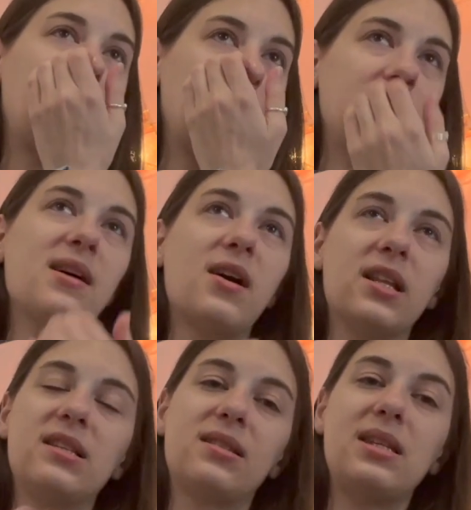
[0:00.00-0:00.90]
I
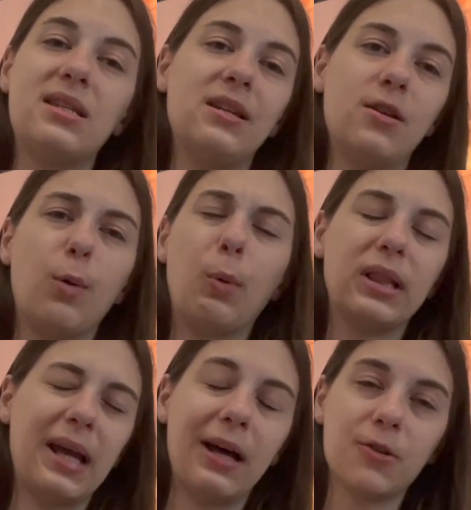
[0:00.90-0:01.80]
honestly didn't know
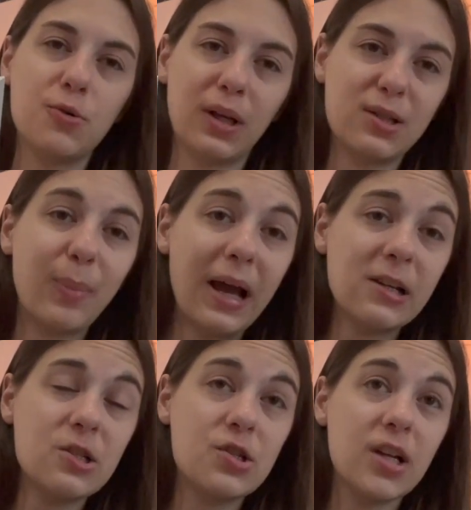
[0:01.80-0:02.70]
what the hell to
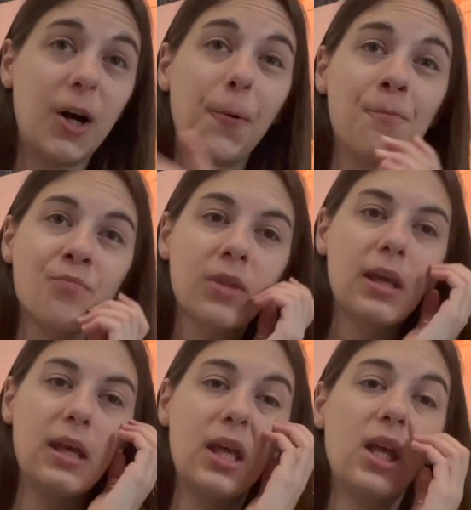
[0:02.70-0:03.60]
expect. So
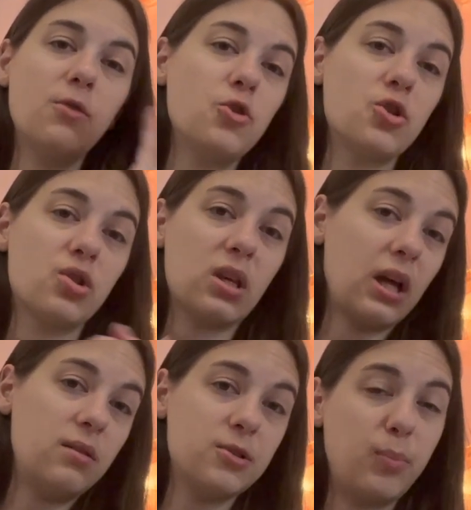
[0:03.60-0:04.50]
it was
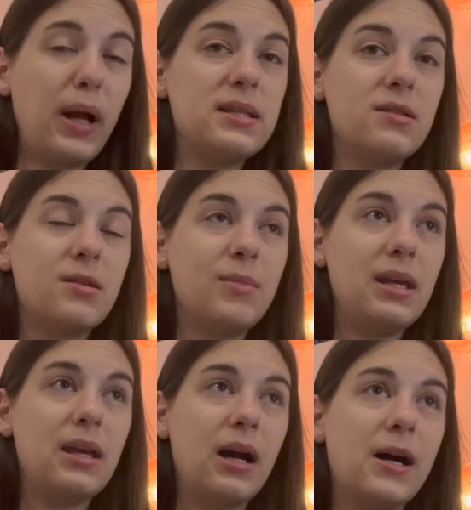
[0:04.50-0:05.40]
kind of surprising to
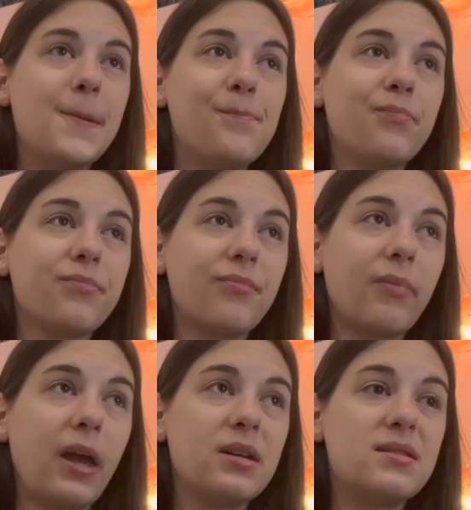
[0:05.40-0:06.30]
me.
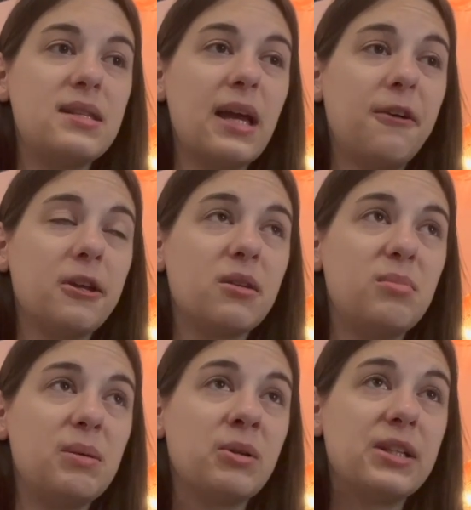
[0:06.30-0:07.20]
I could see how it could
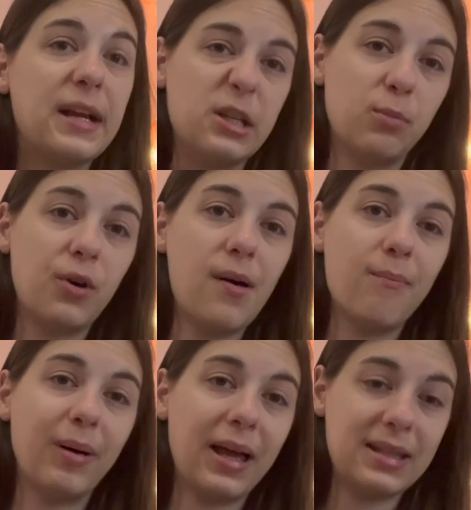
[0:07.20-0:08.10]
be predictable,
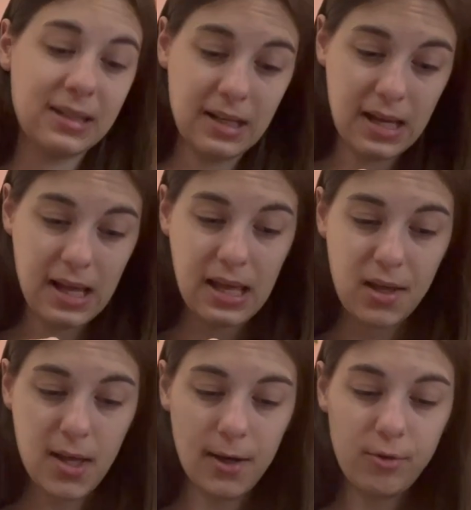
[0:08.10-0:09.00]
but
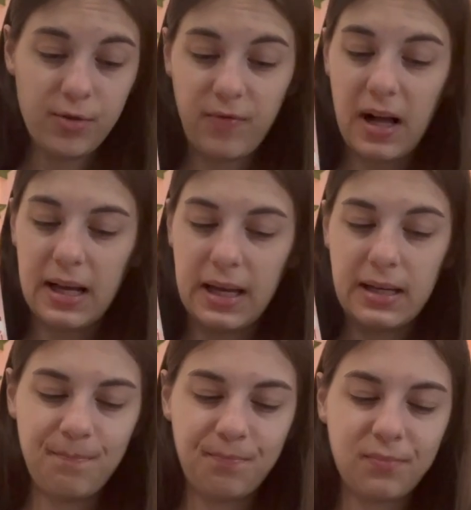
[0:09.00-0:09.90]
it was
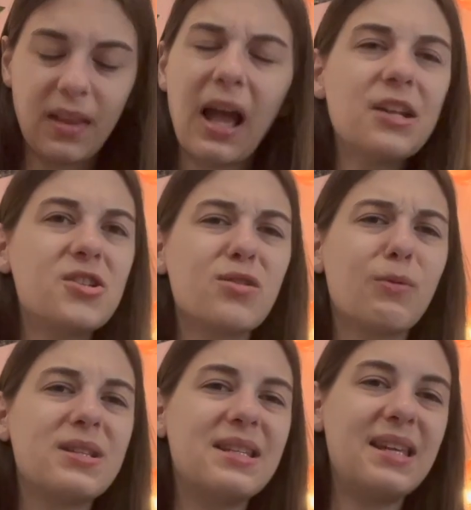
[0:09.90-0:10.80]
fine. I just
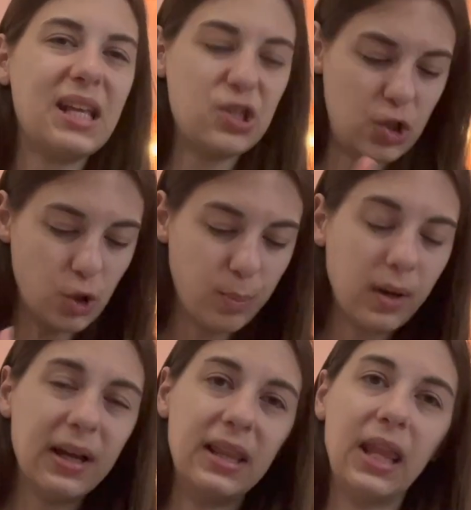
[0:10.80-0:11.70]
wasn't
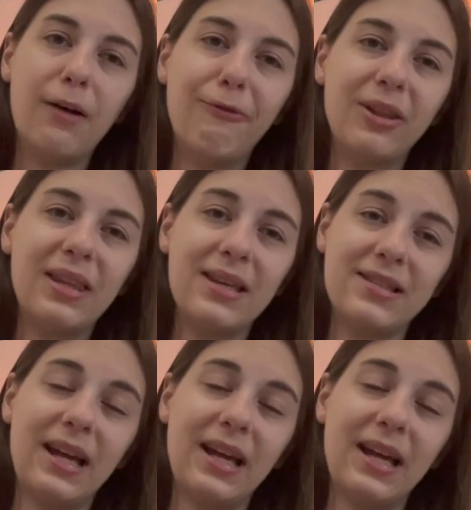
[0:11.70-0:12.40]
super in love with this.